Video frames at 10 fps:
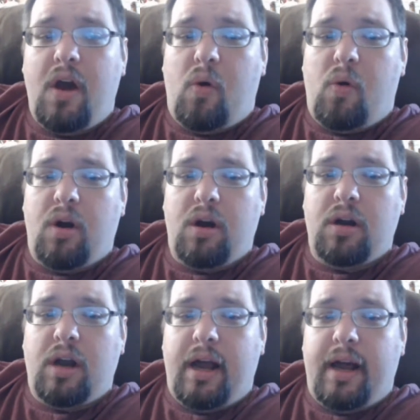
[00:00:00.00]

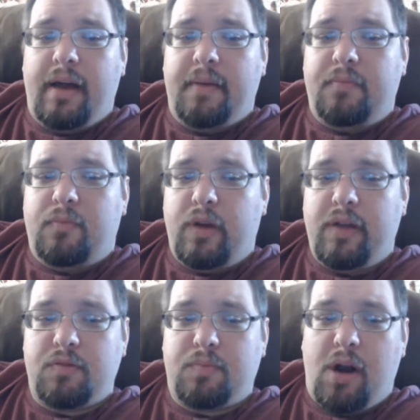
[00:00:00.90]
or when
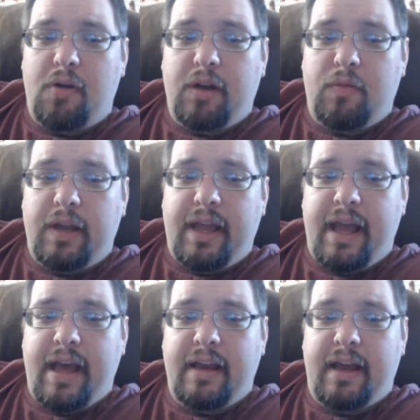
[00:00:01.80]
it was broken, we
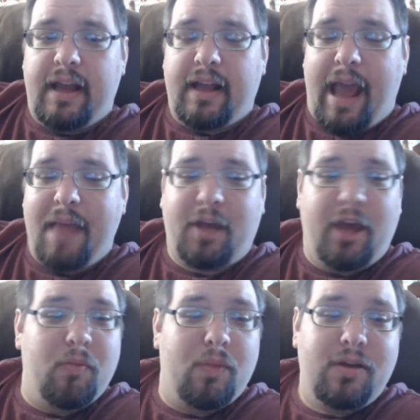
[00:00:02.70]
had a
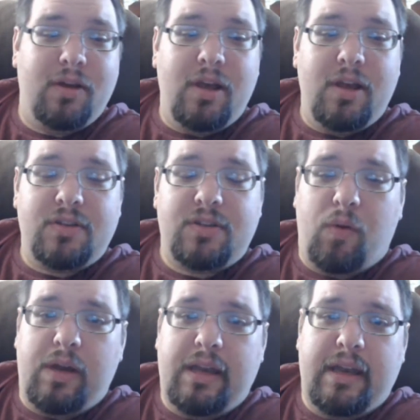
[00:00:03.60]
GameCube. So
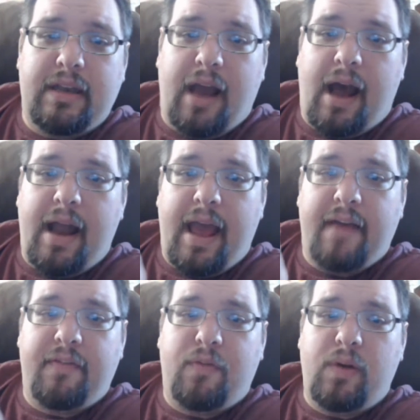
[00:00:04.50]
we did not
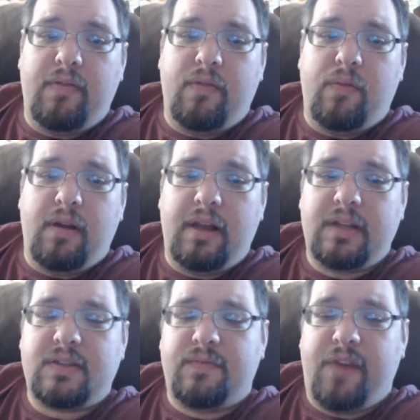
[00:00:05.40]
have we.
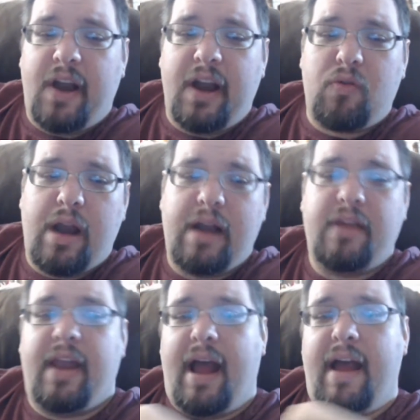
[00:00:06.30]
It's very rare
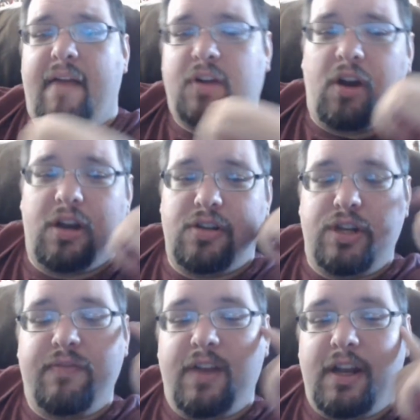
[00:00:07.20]
that I have current
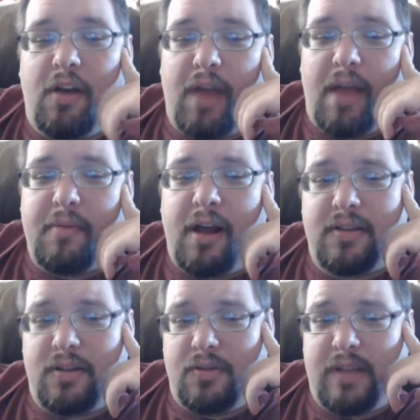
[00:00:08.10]
gen video game
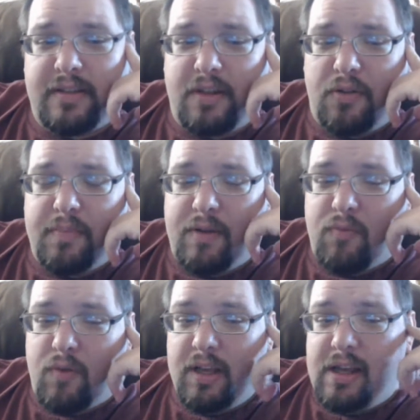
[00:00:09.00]
consoles, and that's only
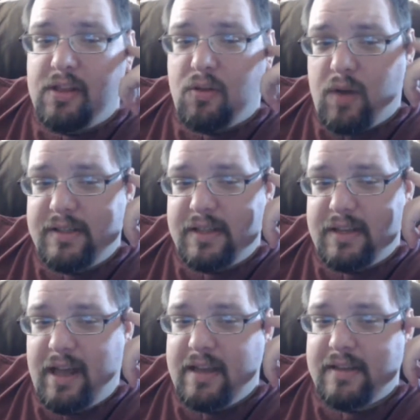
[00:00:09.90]
been really in the
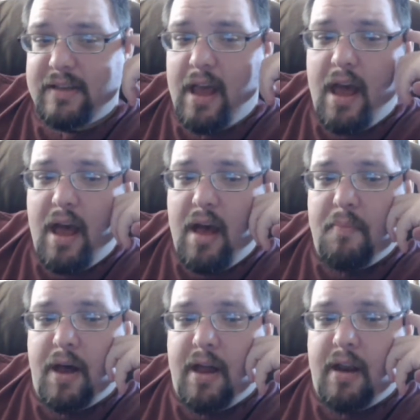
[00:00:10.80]
recent days.
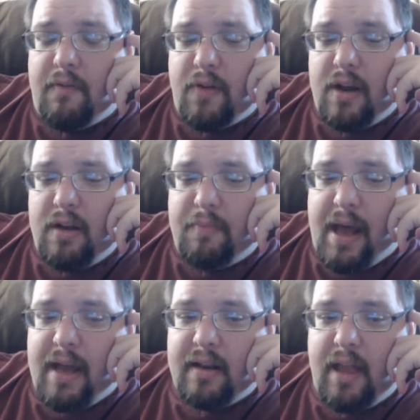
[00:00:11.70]
But a friend of
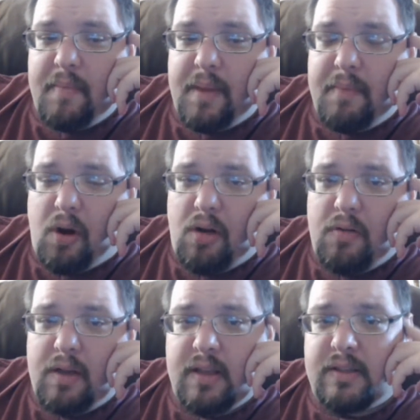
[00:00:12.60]
mine let me
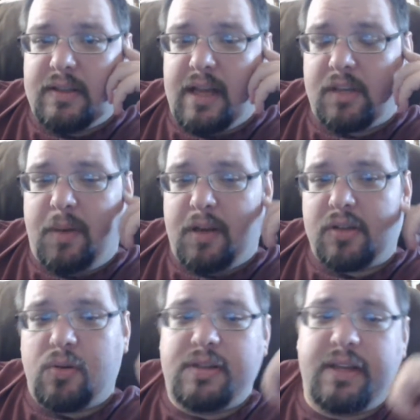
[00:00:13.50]
borrow his
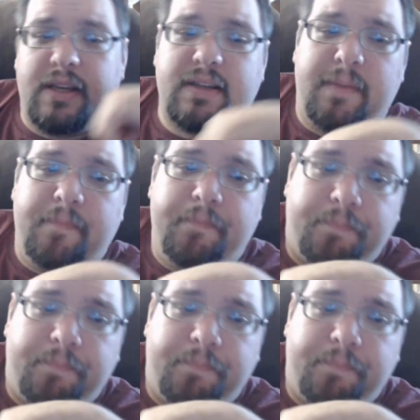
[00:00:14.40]
Xbox 360,